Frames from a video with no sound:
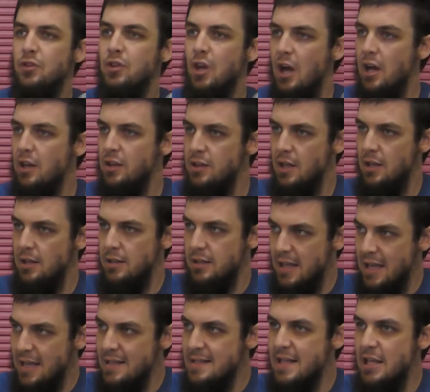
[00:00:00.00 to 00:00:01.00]
the
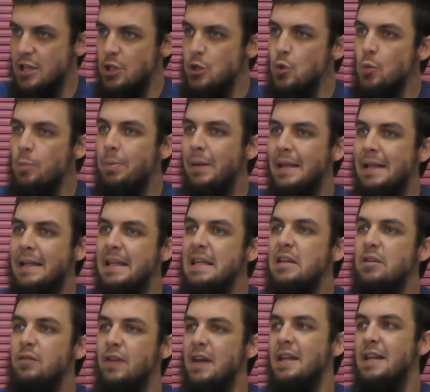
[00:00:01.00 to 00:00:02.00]
things that you
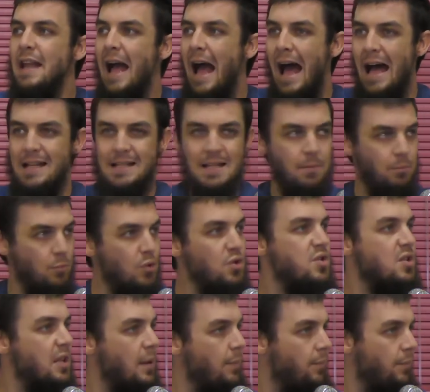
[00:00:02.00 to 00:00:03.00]
believe in as a
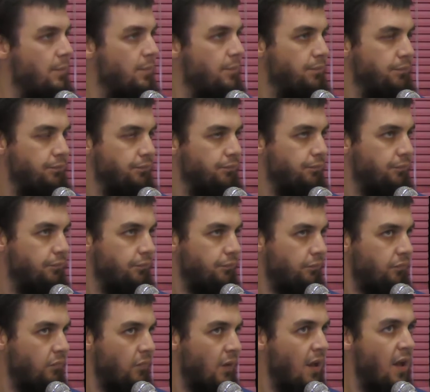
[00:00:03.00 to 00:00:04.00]
Muslim.
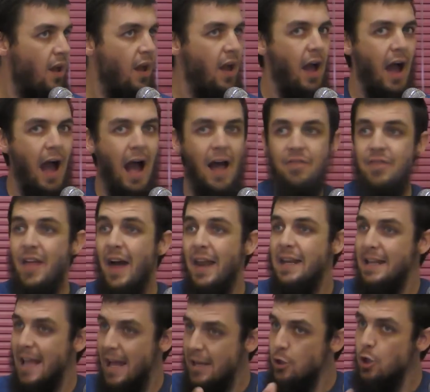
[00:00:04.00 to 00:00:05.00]
And
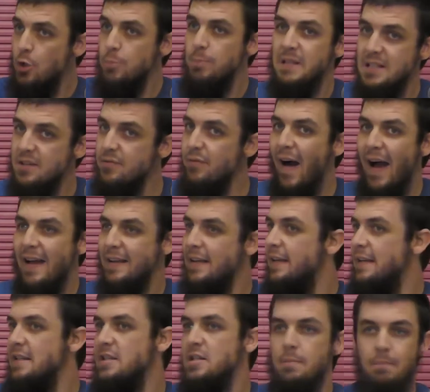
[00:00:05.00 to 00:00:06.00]
that again could be
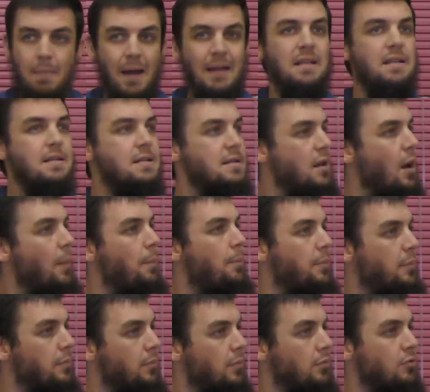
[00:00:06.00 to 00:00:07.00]
divided into many
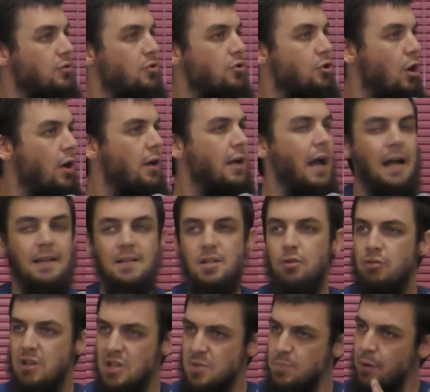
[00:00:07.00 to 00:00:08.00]

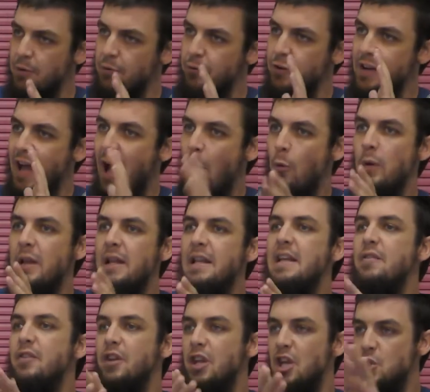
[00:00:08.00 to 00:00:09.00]
subcategories, but for now we'll
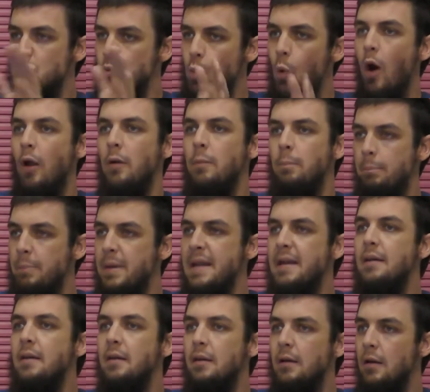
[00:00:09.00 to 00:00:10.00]
leave it as one
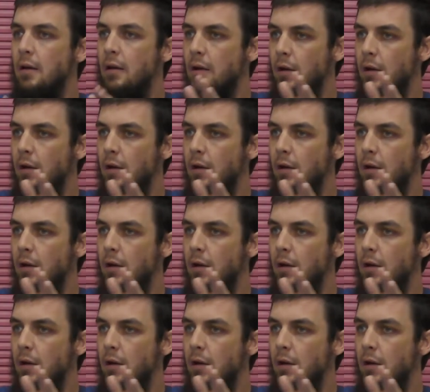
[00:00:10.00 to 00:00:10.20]
big